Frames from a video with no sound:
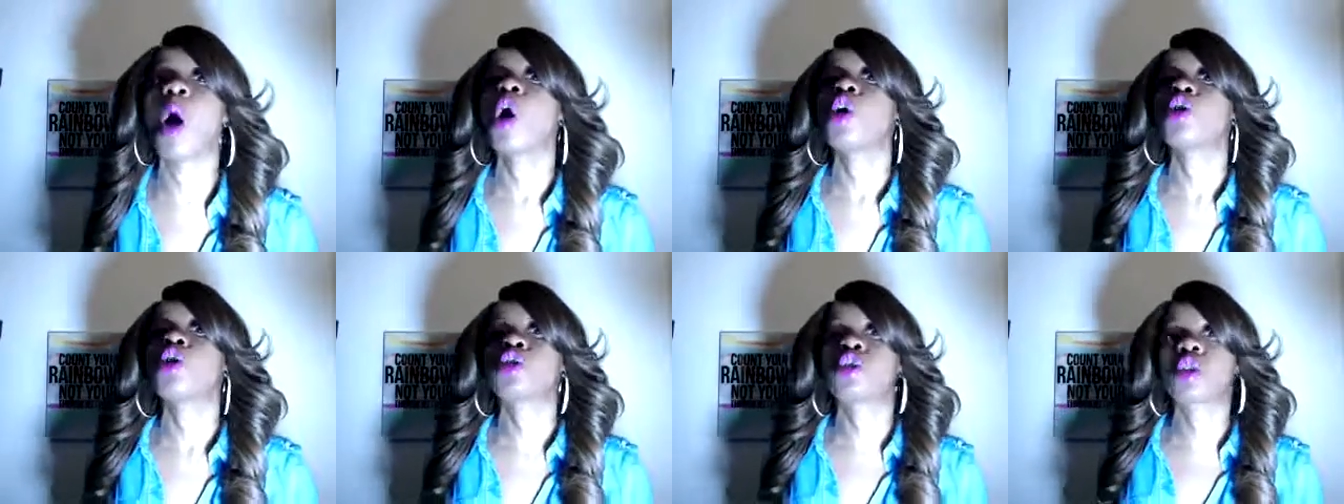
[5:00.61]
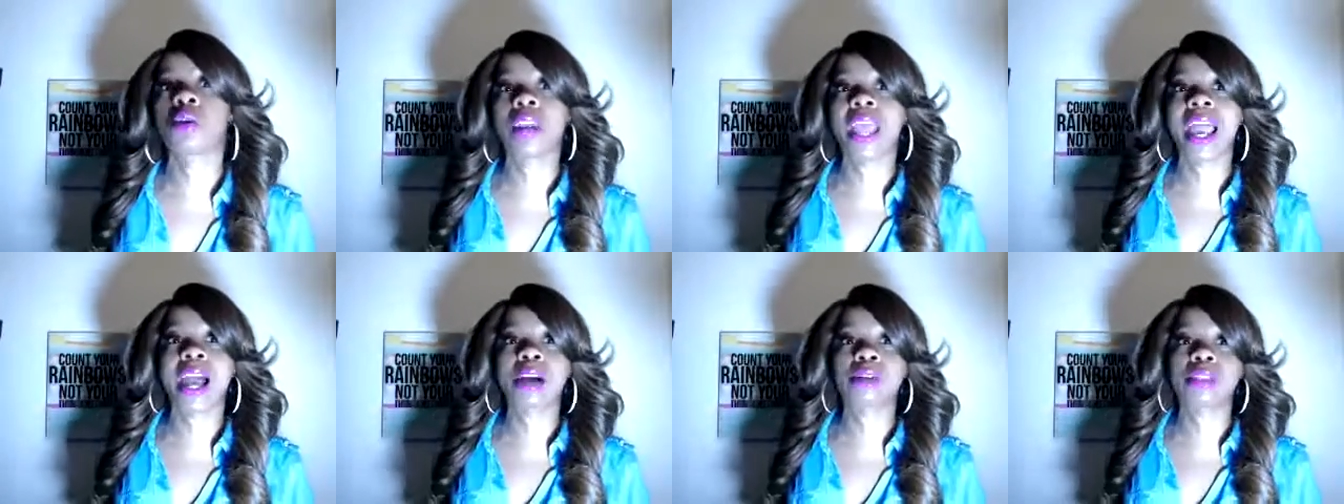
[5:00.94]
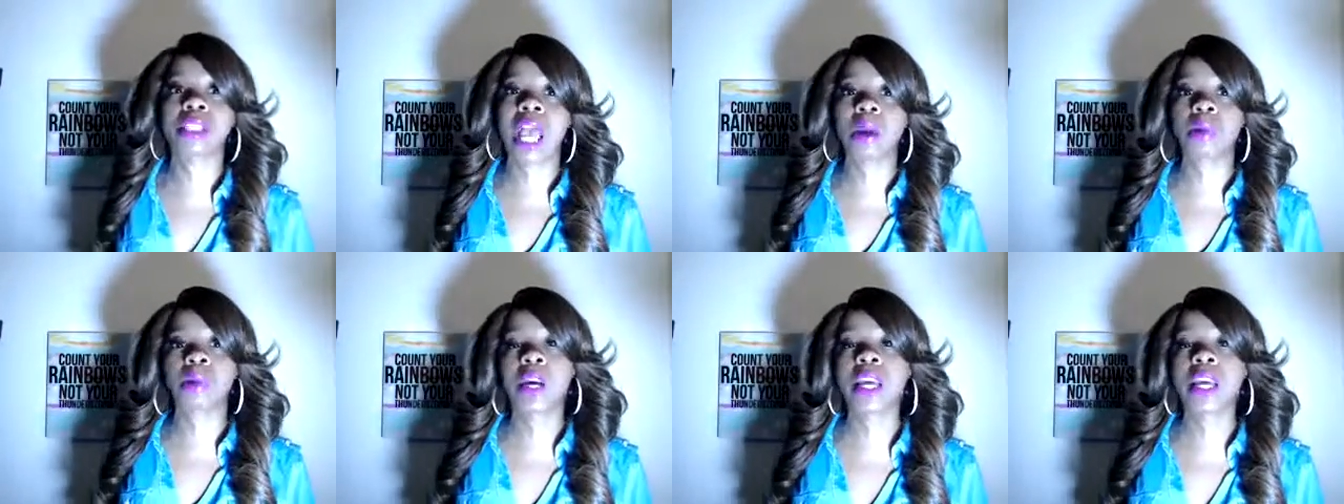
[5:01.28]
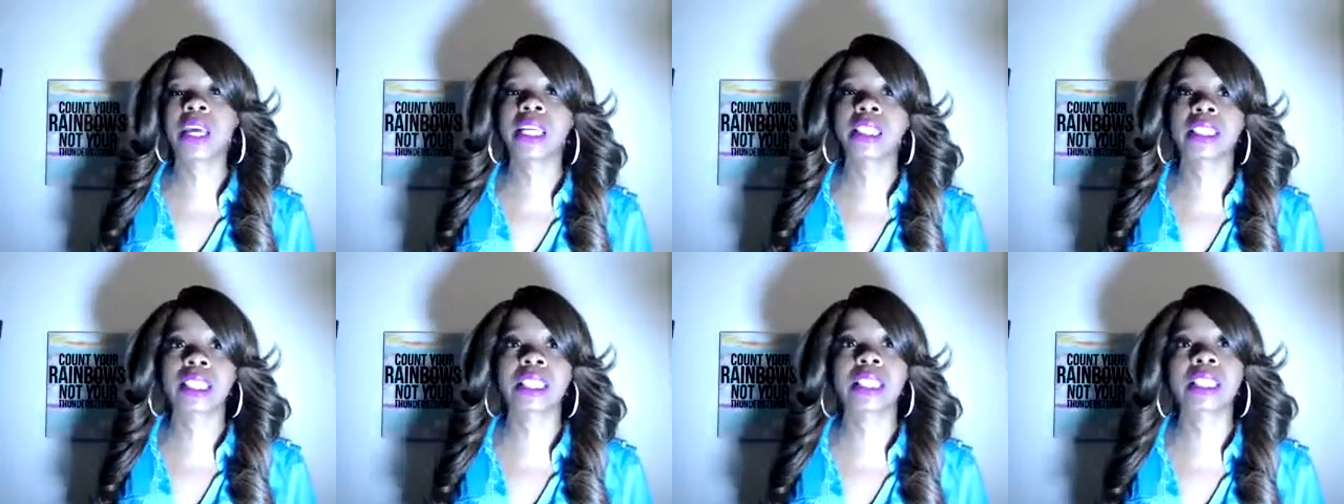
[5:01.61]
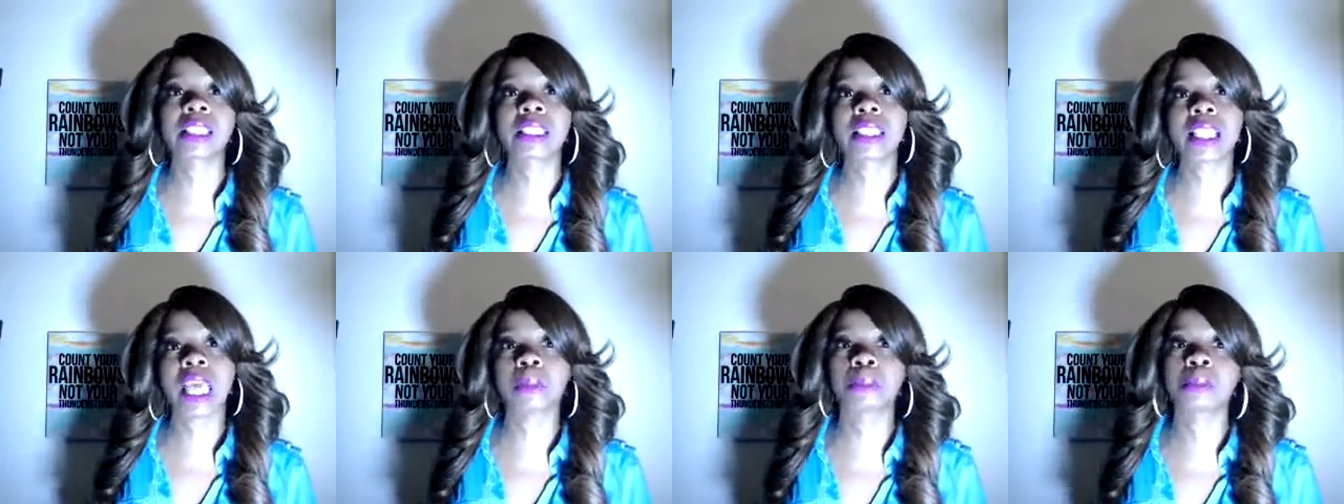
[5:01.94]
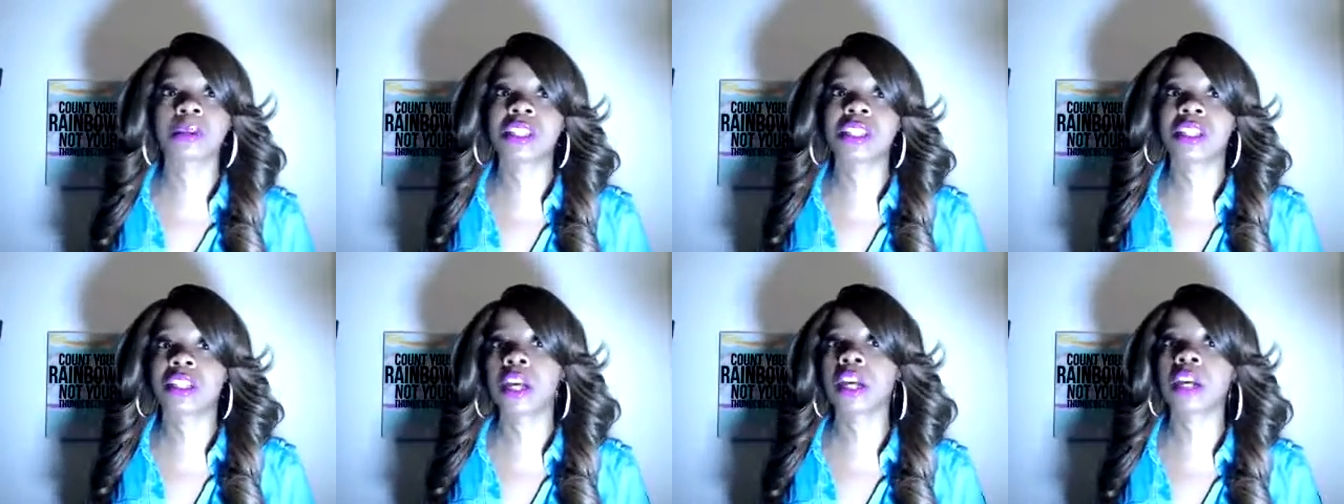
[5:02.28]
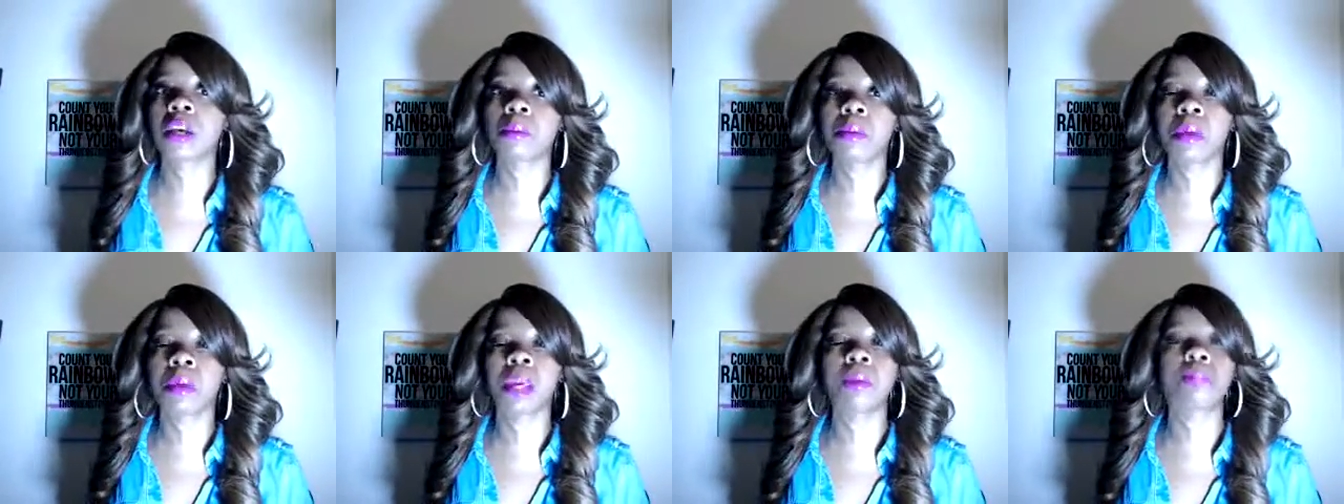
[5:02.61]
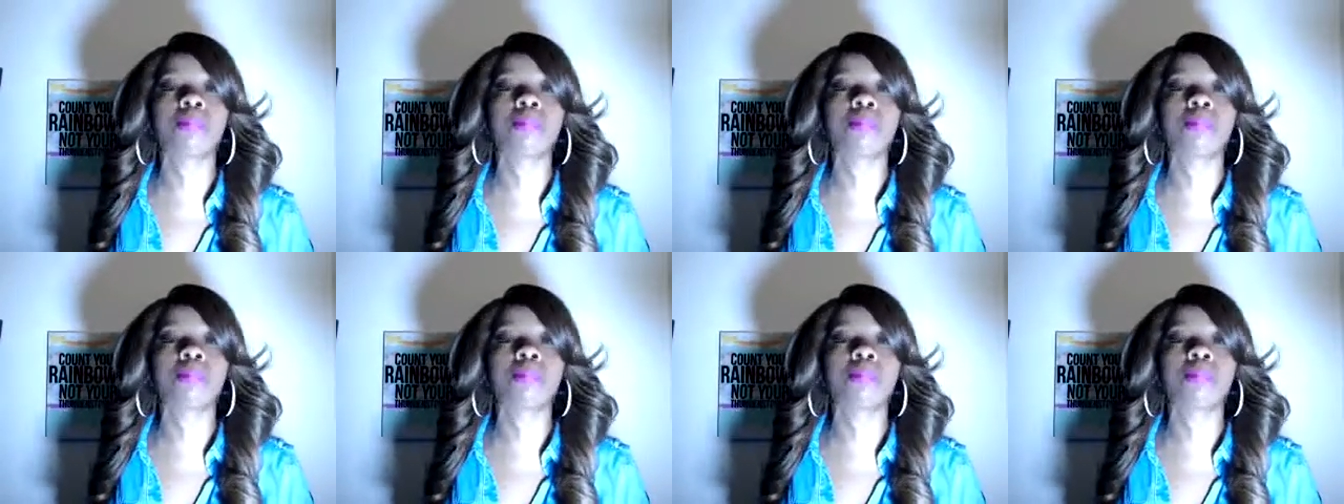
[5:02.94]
So now Tariq is in the same predicament.